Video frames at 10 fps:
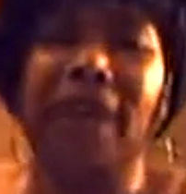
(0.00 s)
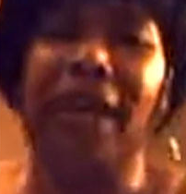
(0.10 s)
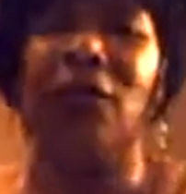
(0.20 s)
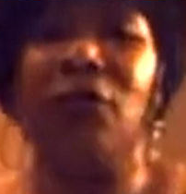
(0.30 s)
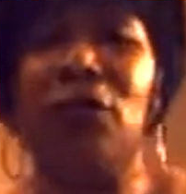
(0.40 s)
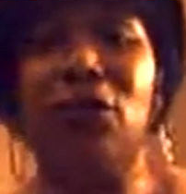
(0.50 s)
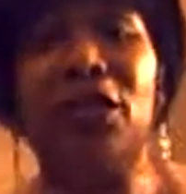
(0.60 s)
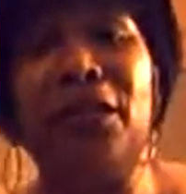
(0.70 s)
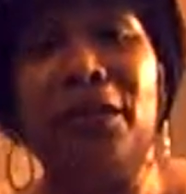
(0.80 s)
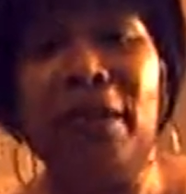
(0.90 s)
making the
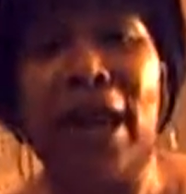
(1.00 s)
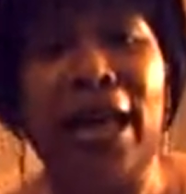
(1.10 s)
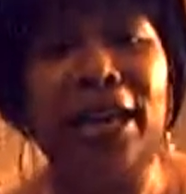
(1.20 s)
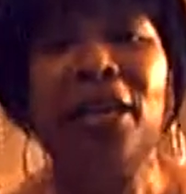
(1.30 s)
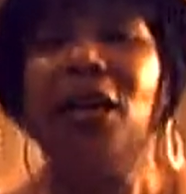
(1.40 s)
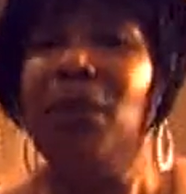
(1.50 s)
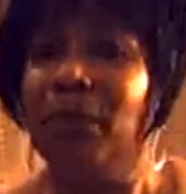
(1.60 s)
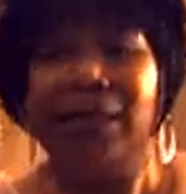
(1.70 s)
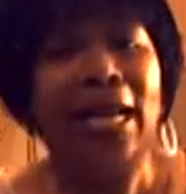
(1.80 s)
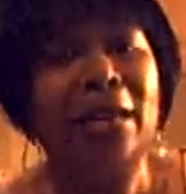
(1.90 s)
first cut of the pie,
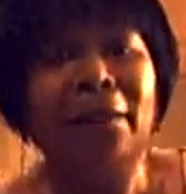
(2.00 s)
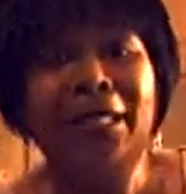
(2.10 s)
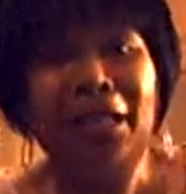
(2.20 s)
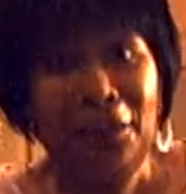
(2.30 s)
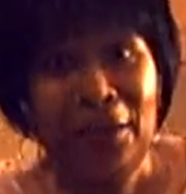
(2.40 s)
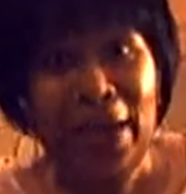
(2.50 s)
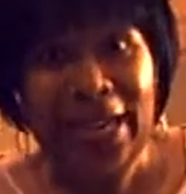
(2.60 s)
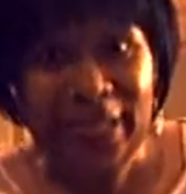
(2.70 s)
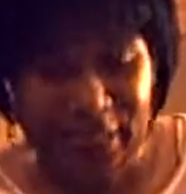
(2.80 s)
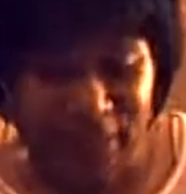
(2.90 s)
but it's got to be done,
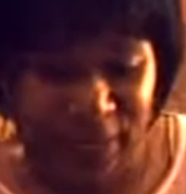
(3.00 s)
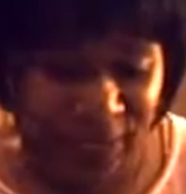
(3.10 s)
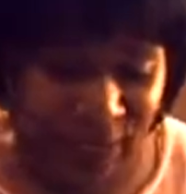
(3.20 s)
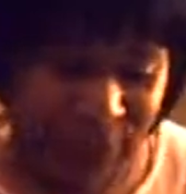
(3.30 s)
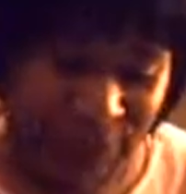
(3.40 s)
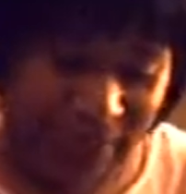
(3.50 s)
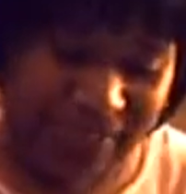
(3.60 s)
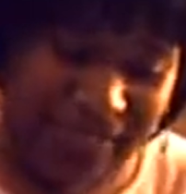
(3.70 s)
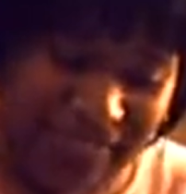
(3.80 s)
right? So let's do it.